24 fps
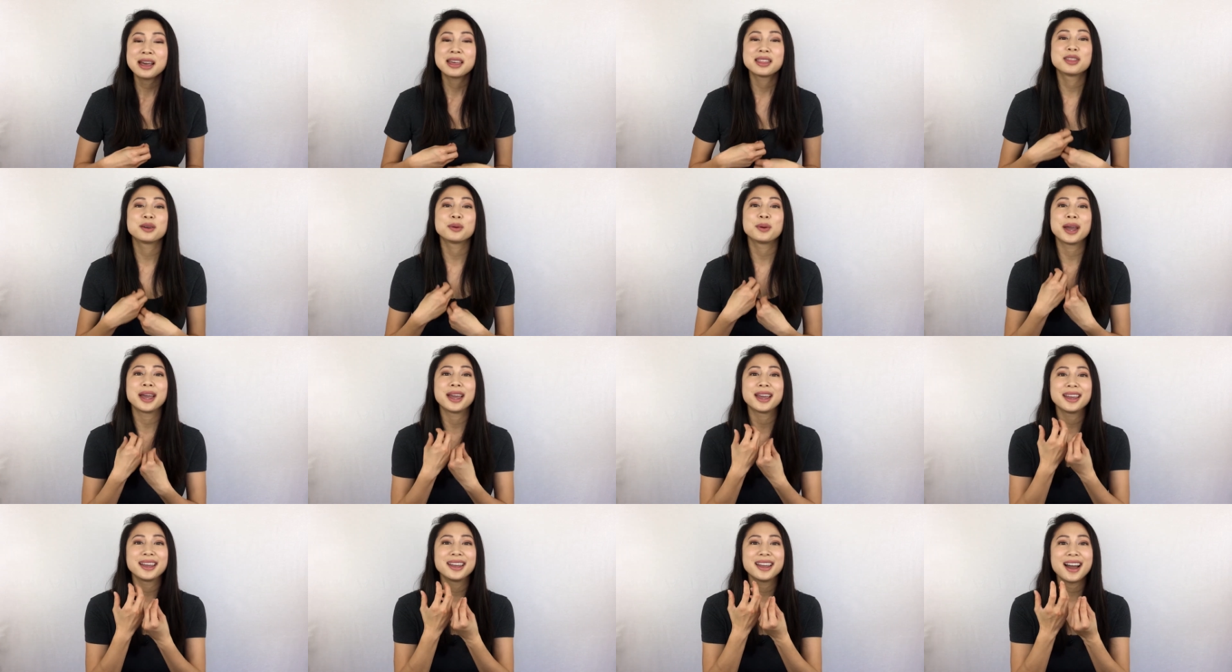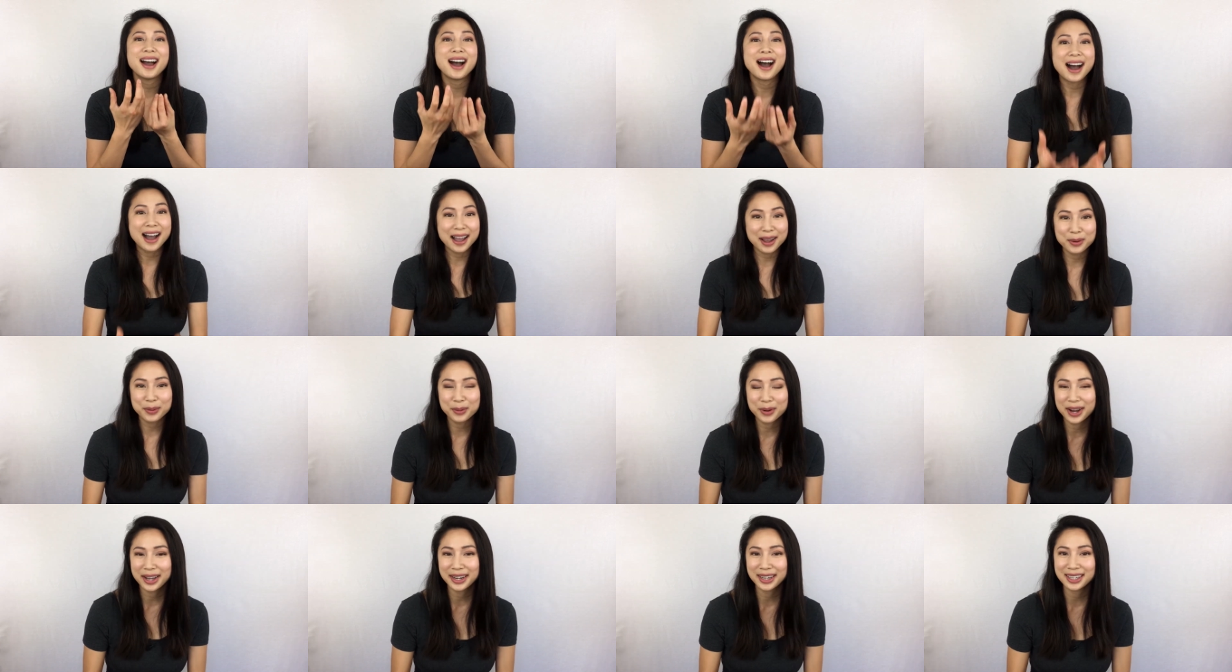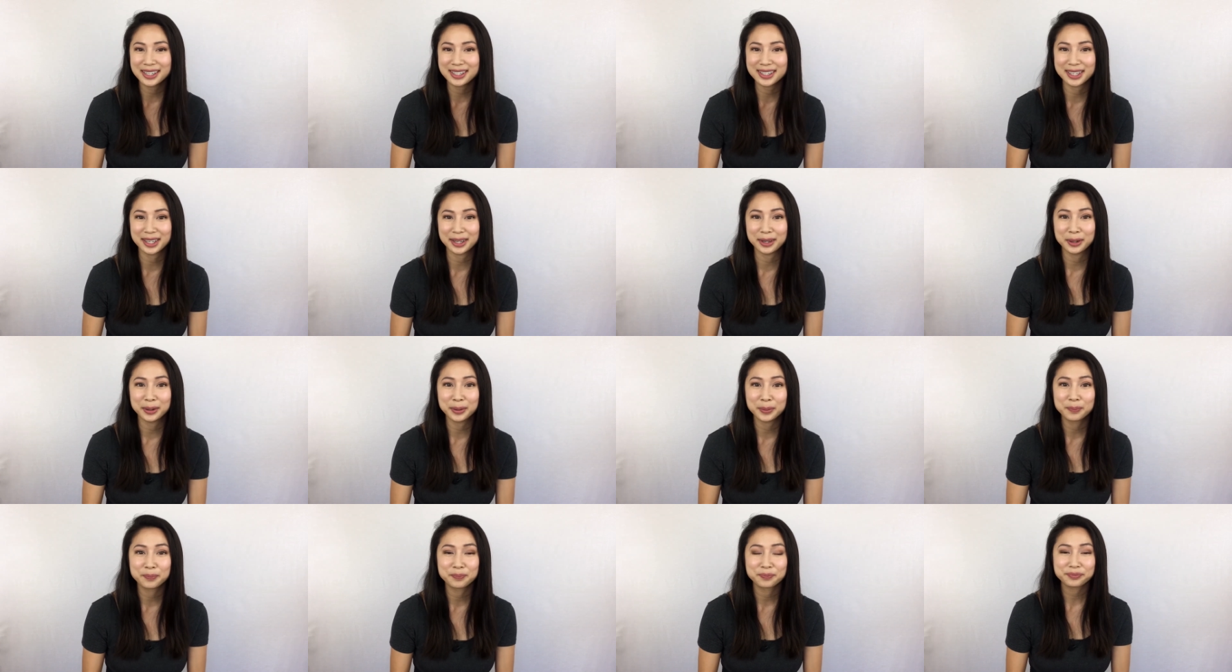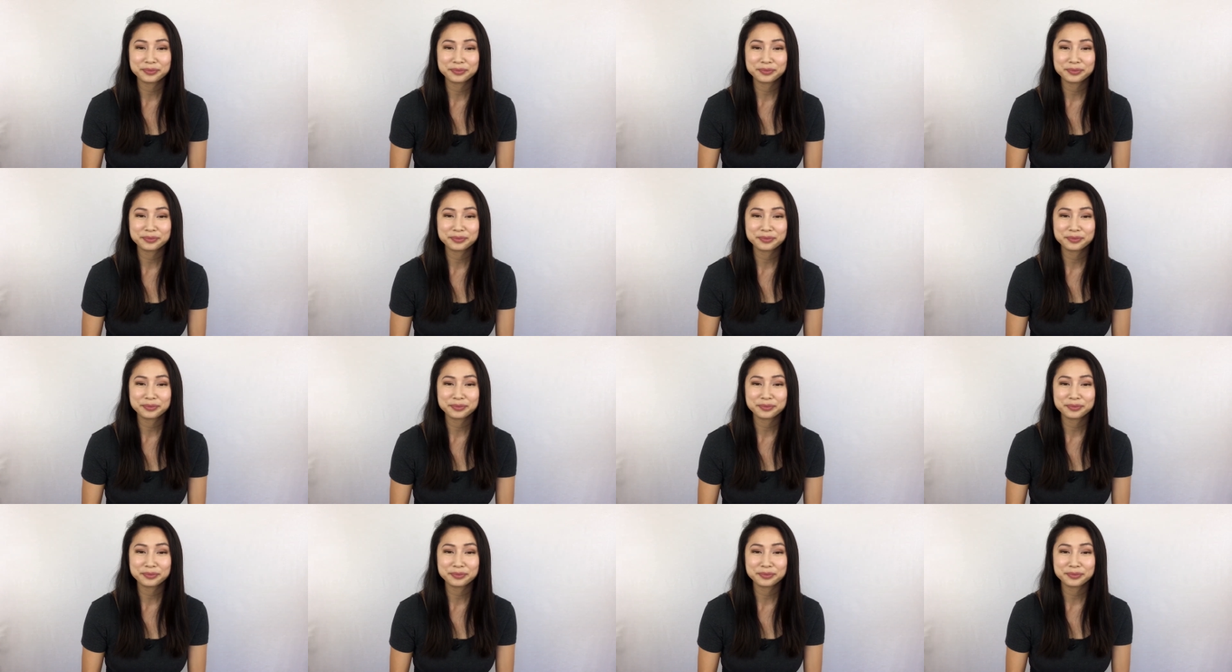the way I want it to.